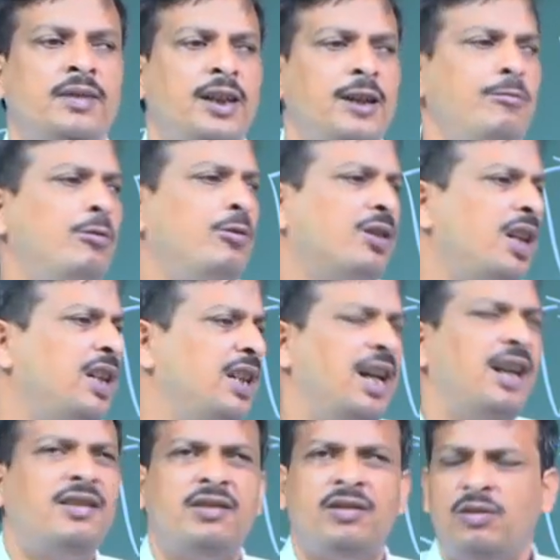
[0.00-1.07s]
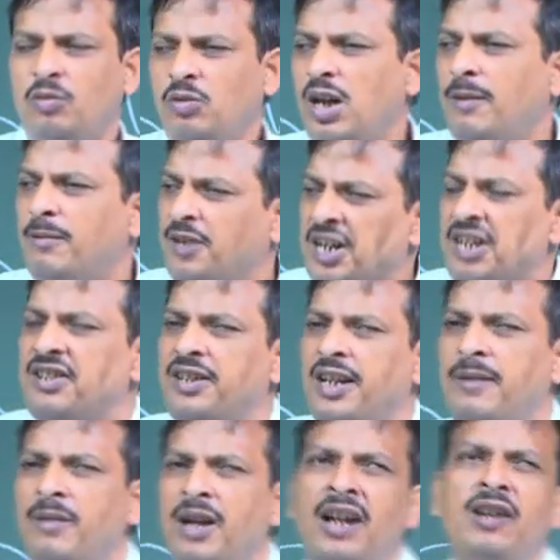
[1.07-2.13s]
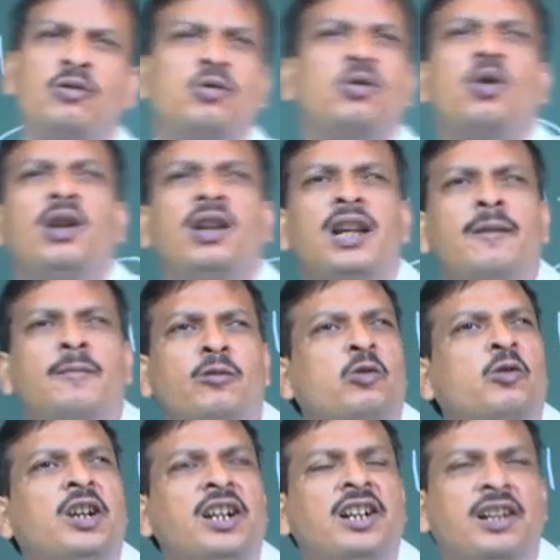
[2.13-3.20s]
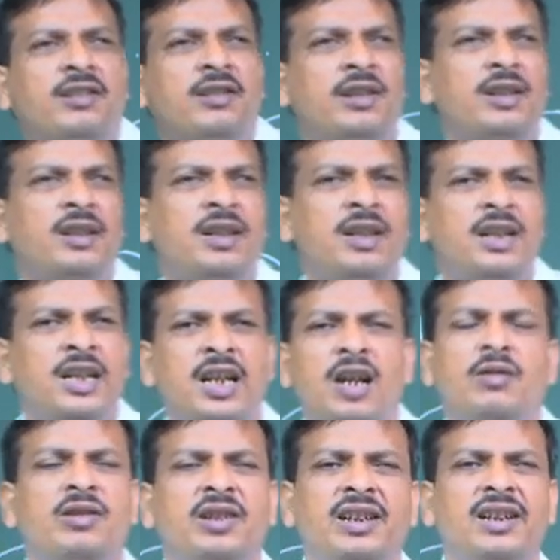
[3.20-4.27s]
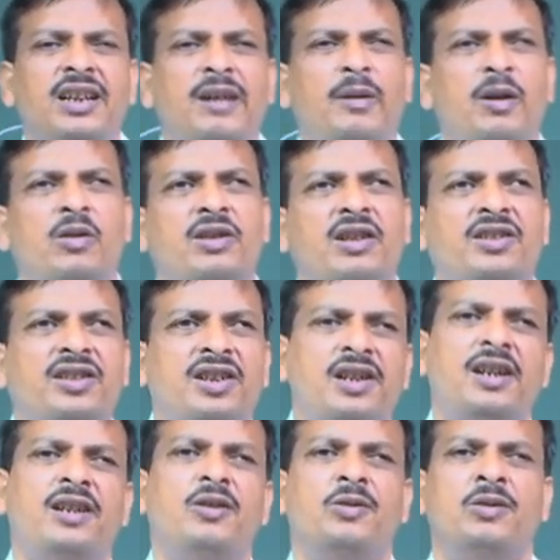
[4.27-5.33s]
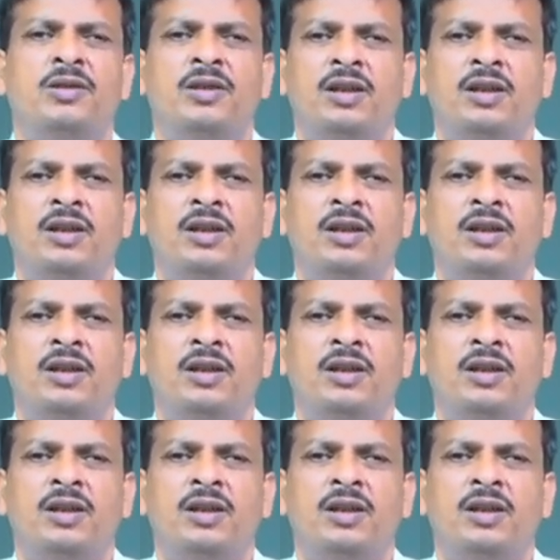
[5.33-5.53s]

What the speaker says: If you say yes, we have teach them and told them to read it. Now think about the scenario.